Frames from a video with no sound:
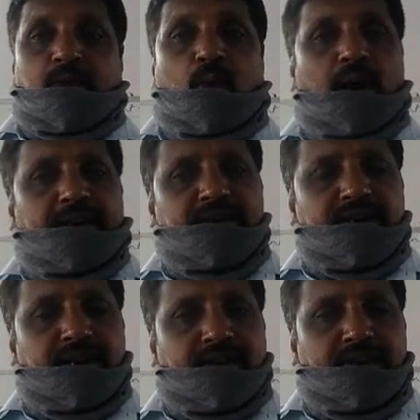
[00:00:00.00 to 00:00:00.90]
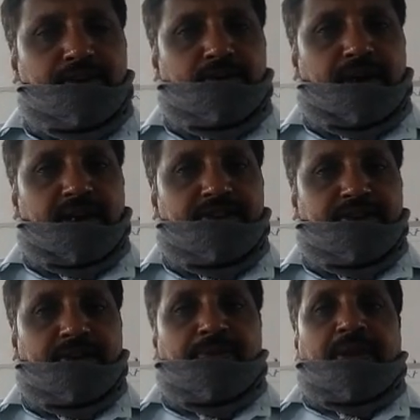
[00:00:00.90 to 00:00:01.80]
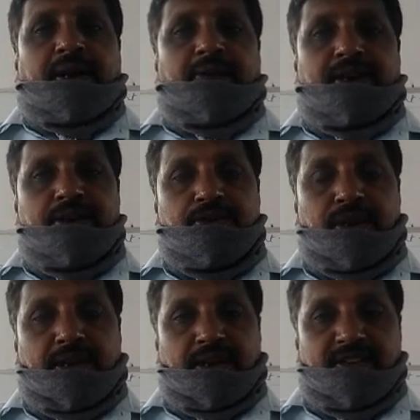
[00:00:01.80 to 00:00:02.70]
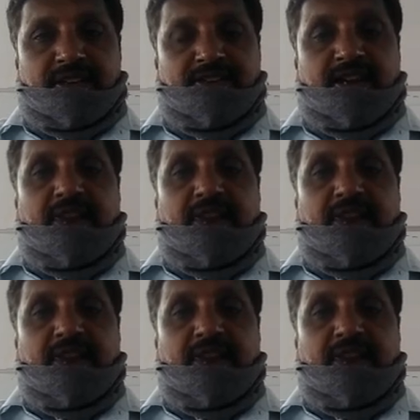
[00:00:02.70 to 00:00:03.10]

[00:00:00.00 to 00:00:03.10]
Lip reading: What is a revenue village? Revenue village is